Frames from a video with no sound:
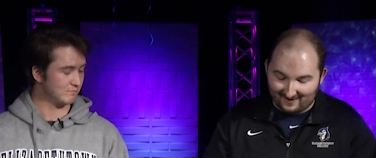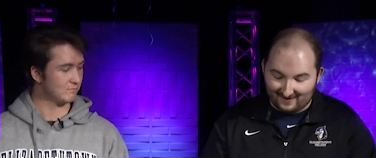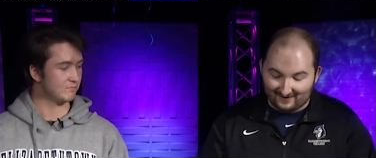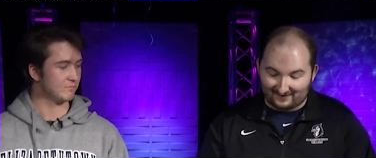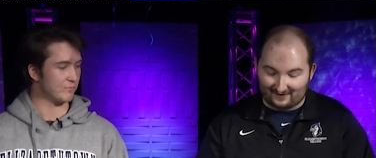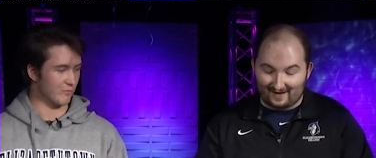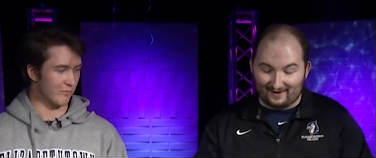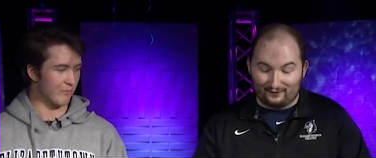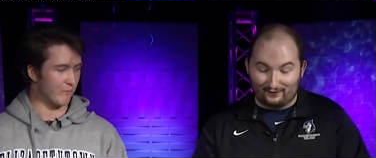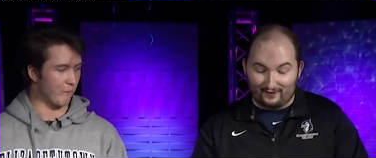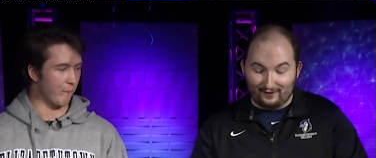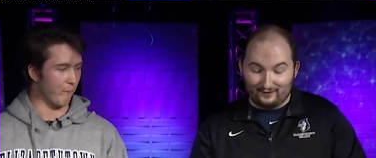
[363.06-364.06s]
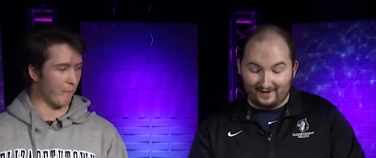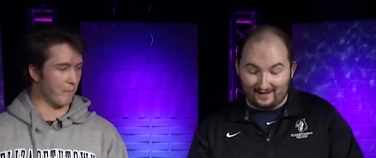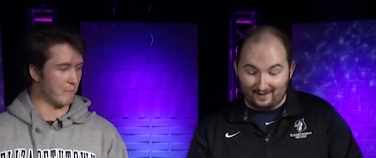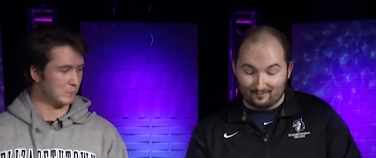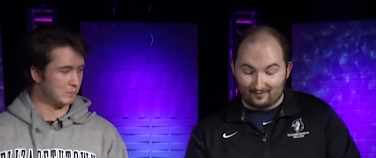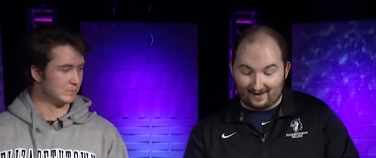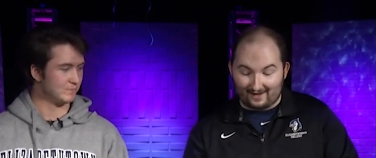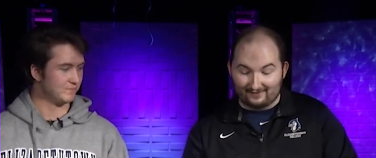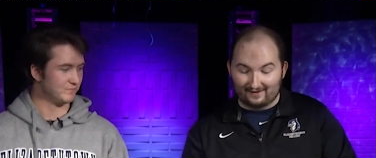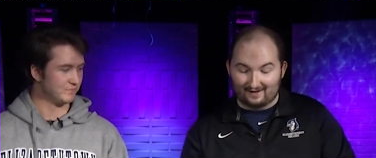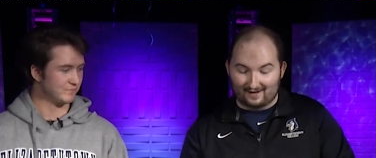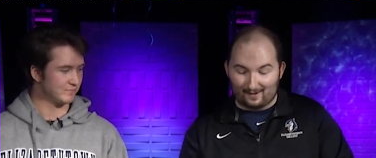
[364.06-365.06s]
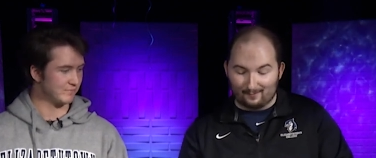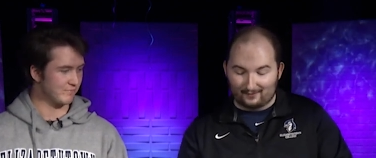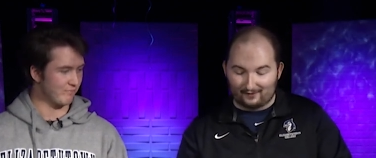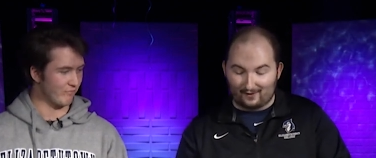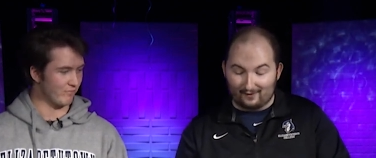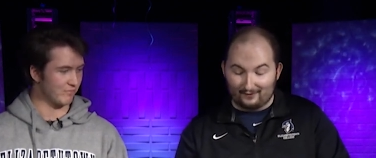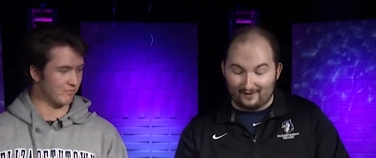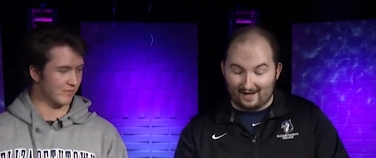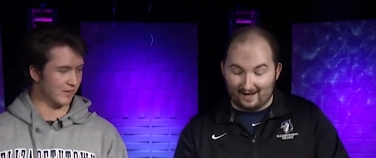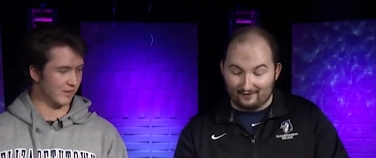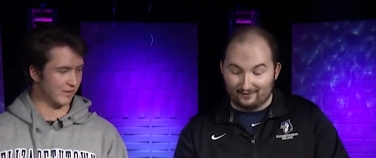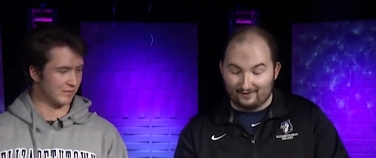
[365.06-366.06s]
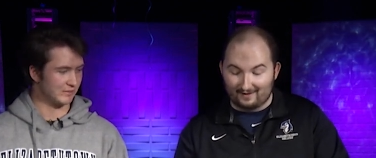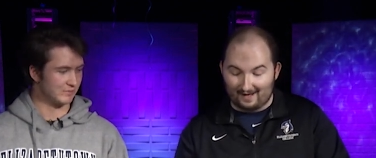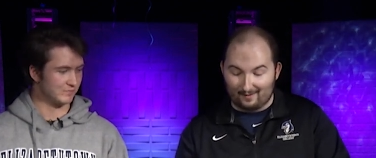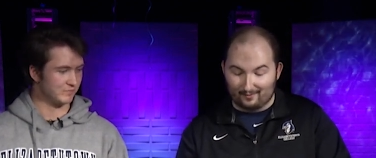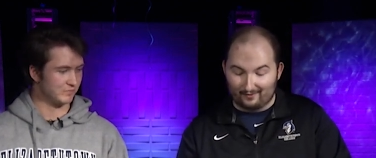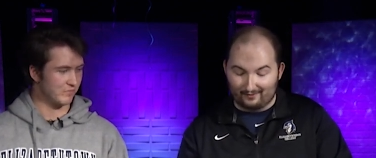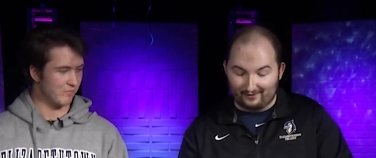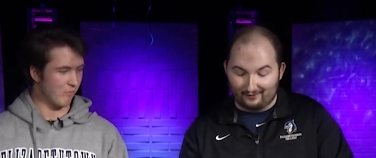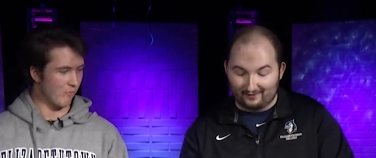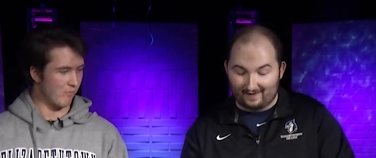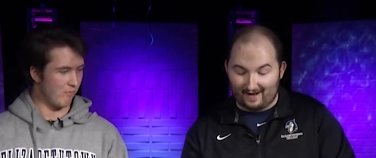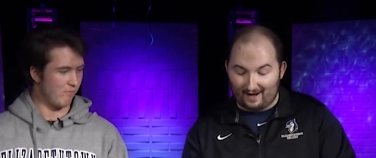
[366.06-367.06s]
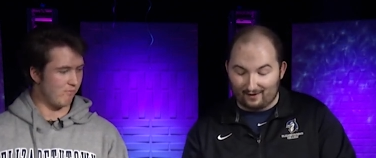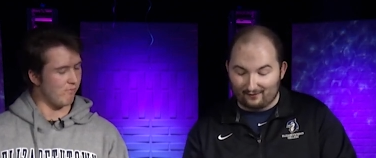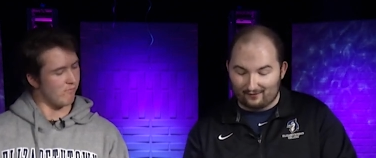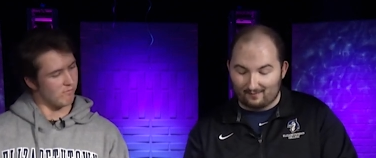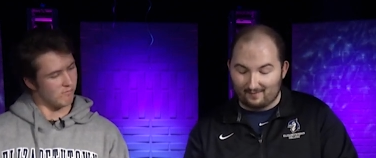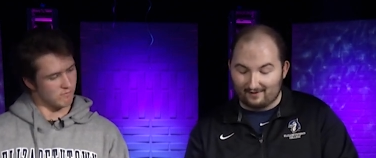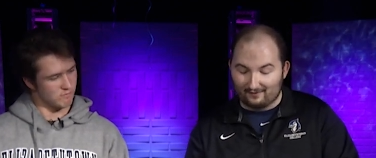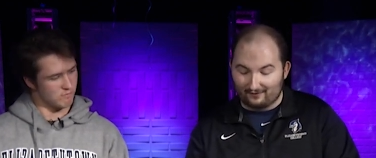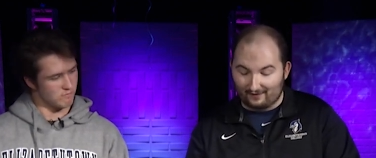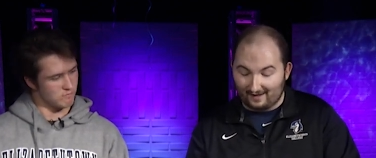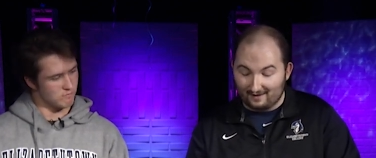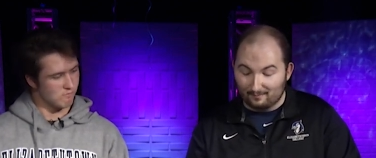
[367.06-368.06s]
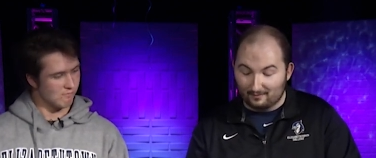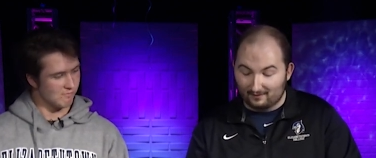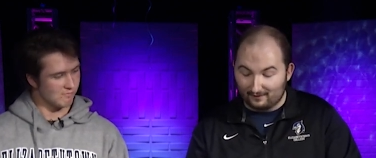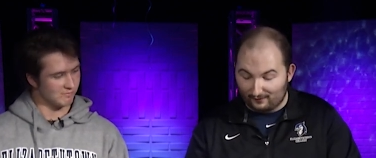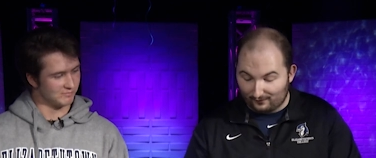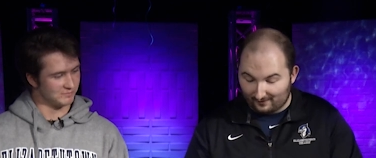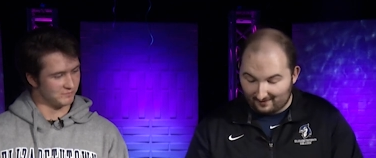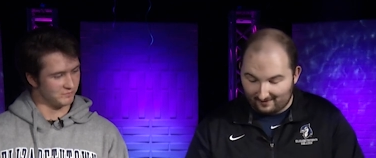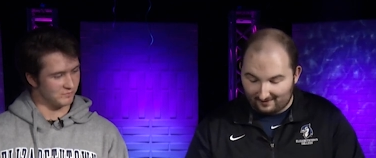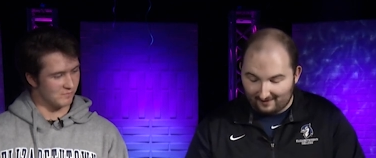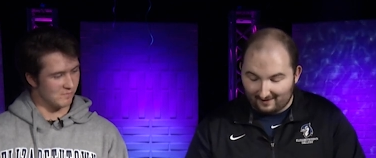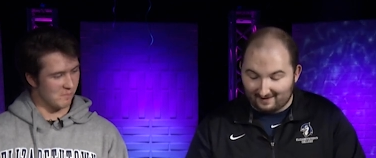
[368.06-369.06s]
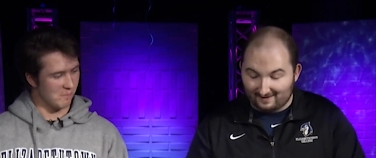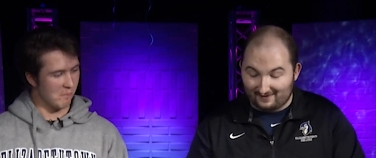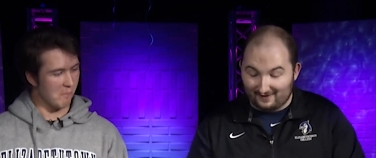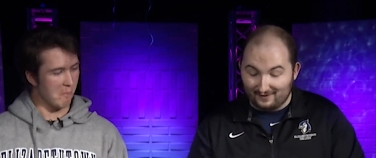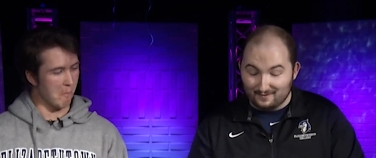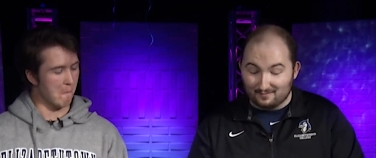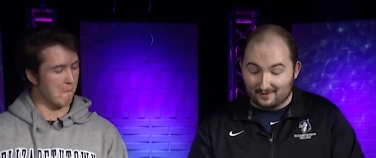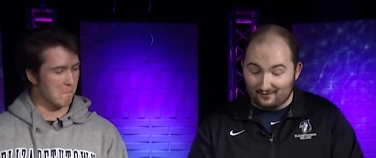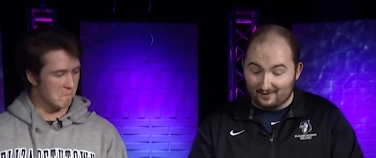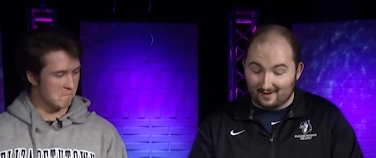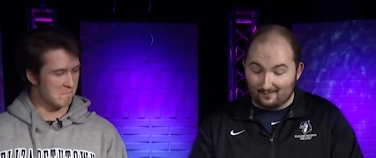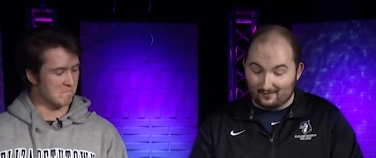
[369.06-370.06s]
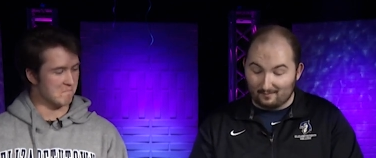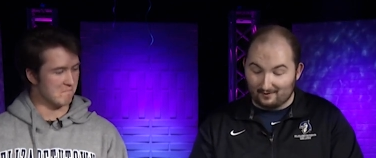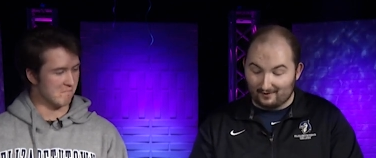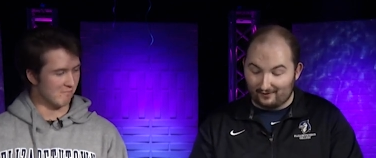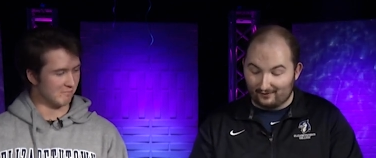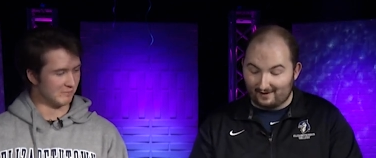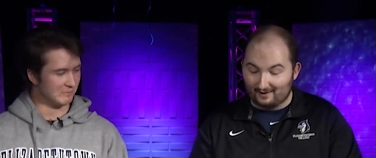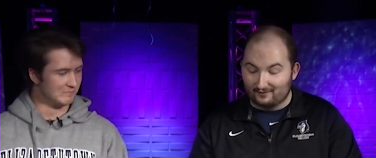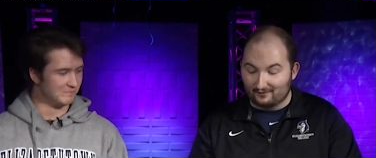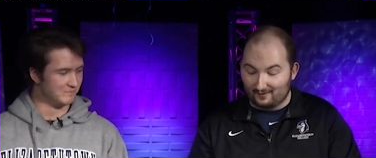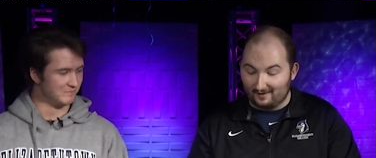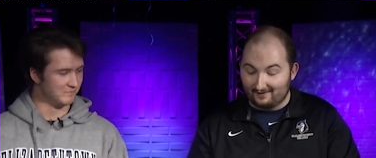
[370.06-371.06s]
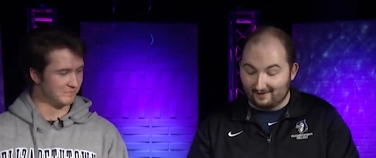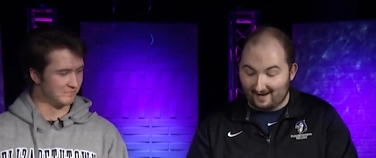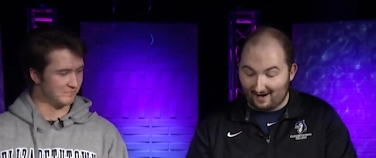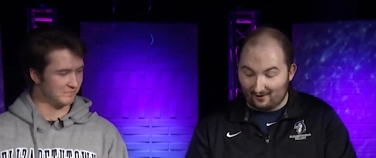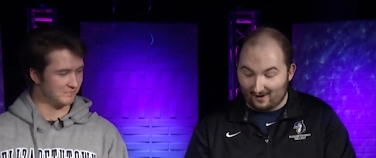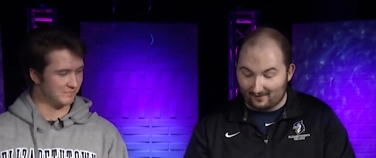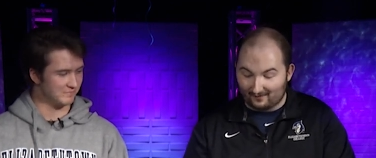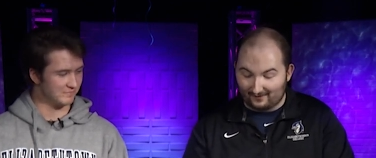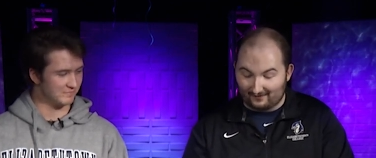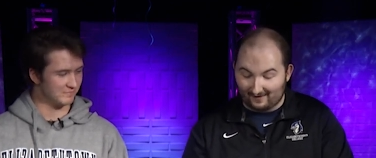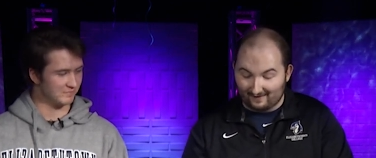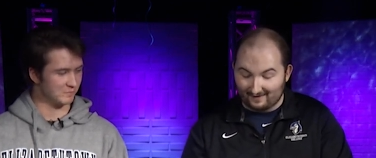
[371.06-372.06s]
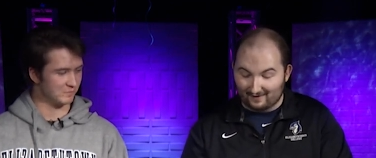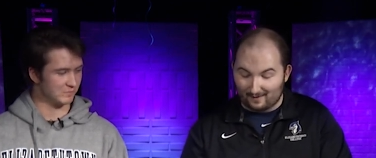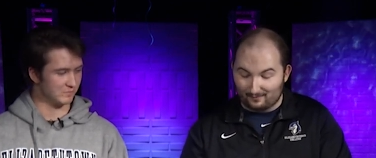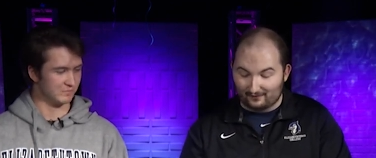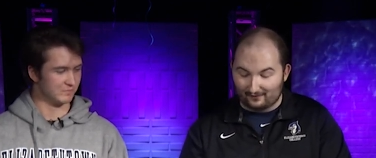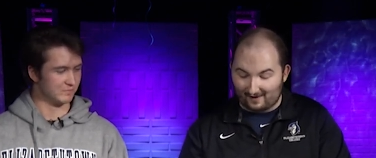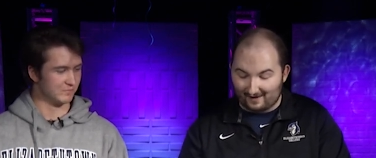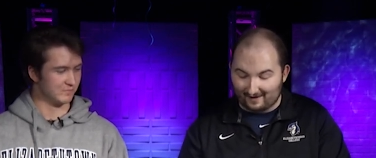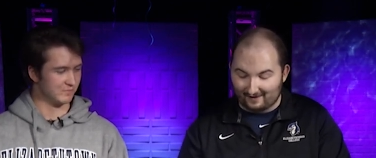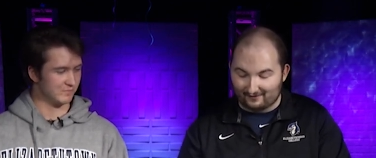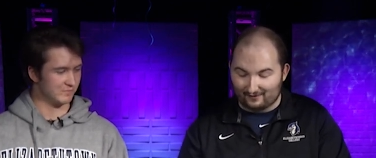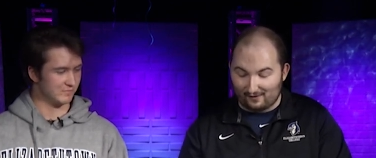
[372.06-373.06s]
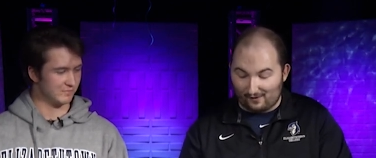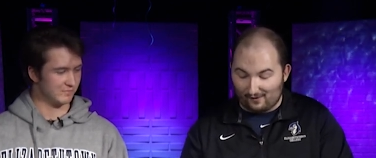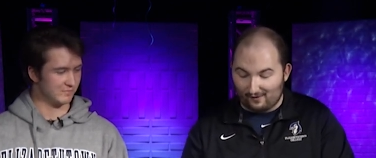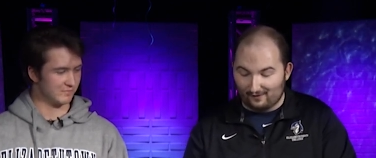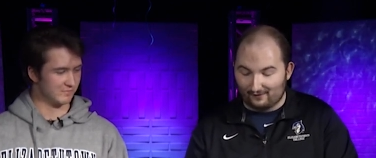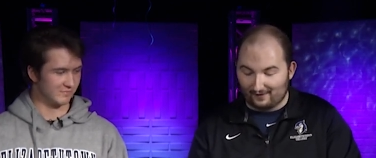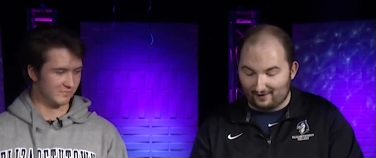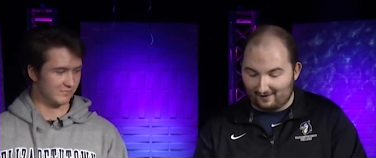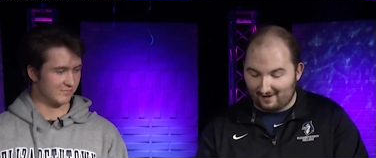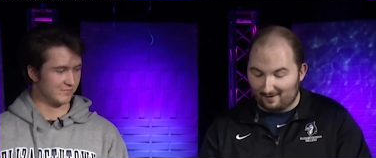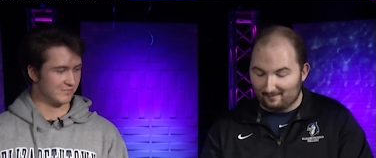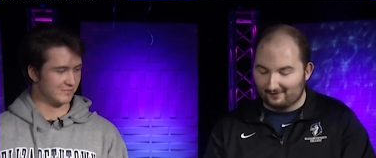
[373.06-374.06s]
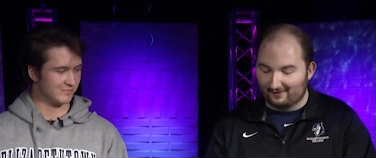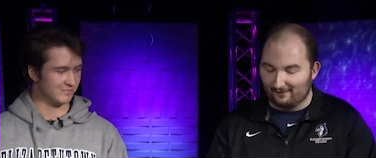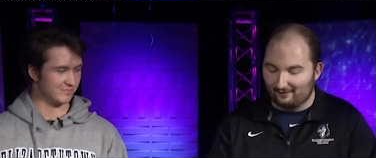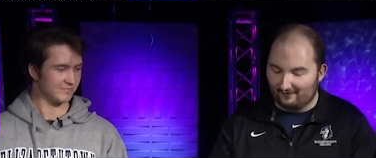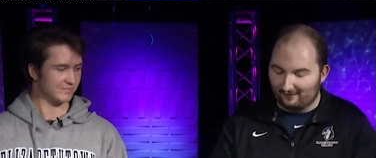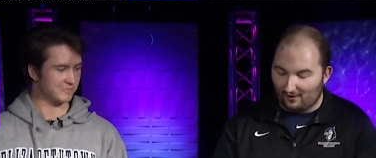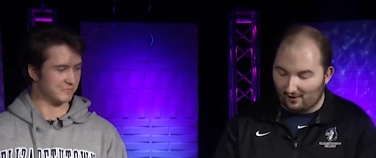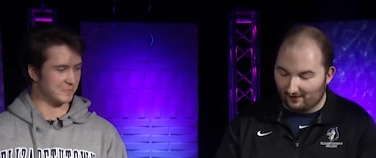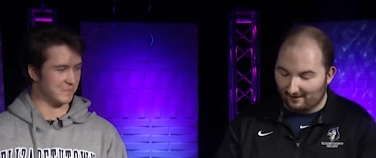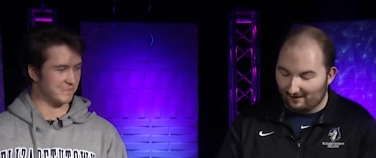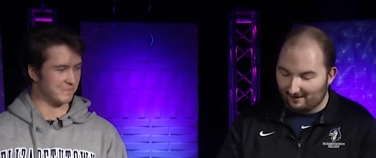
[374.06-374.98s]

Speaker 1: Slide 15 plastic cups off the edge of the table using the air from an inflated balloon. Continue blowing up the balloon and squeezing the air out to send the cups flying until all of the cups have fallen.